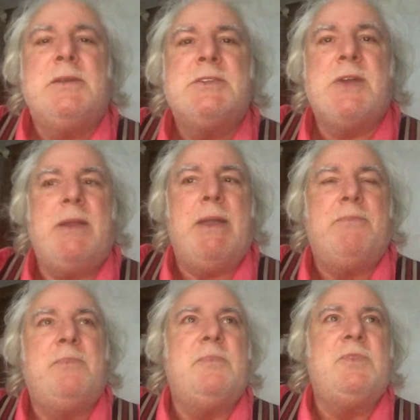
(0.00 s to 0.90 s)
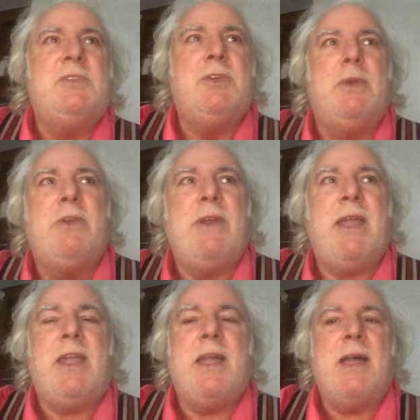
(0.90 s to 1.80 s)
So anyway, doing
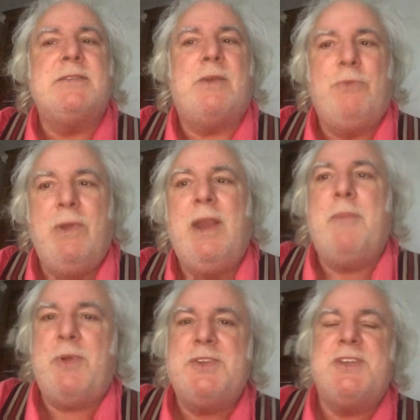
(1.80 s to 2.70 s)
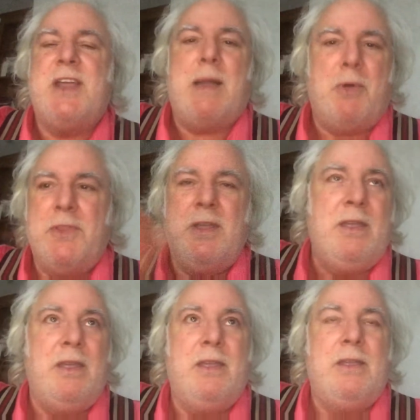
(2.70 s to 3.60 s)
great, guys. I really appreciate it. I'm on
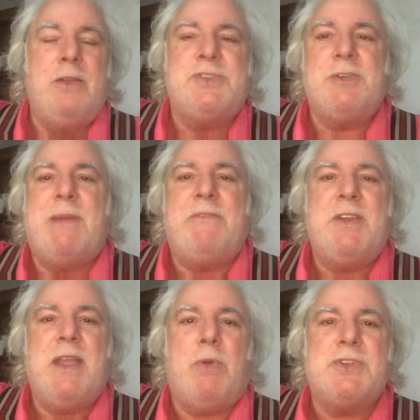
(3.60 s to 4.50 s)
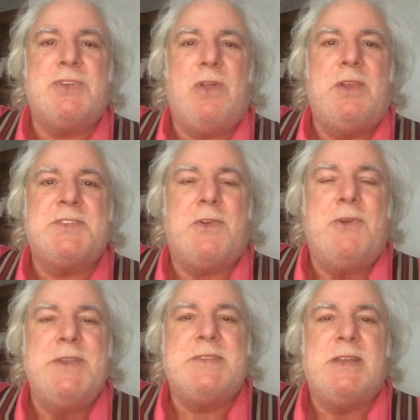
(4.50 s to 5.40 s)
the YouTube every day watching all the
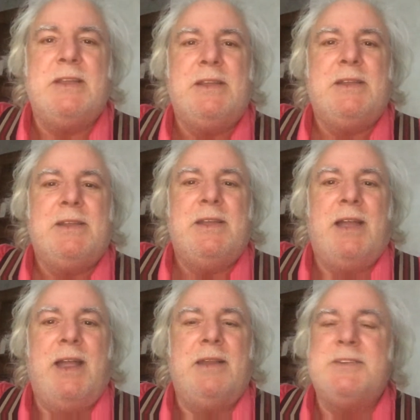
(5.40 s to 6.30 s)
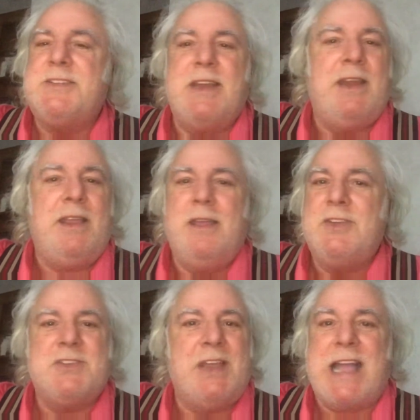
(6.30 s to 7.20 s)
stories and sitting here
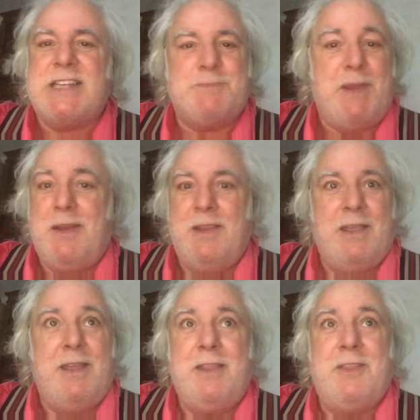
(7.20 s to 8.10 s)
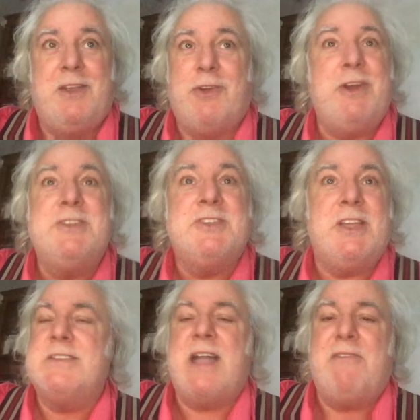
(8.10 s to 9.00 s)
just gasping at the, the courage that
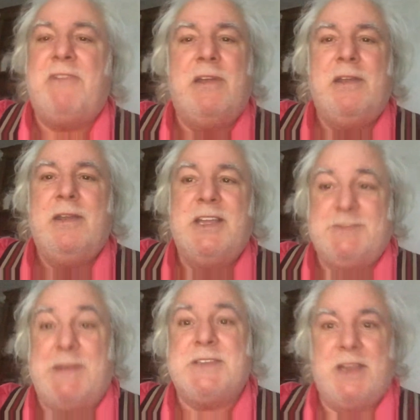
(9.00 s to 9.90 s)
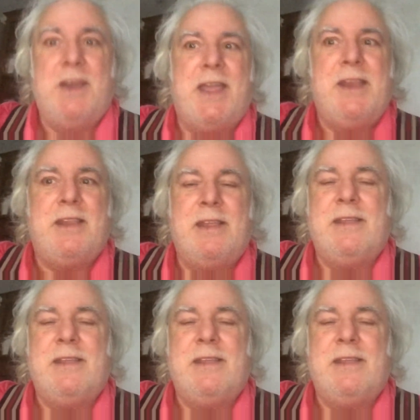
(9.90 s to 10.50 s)
you have, especially at night.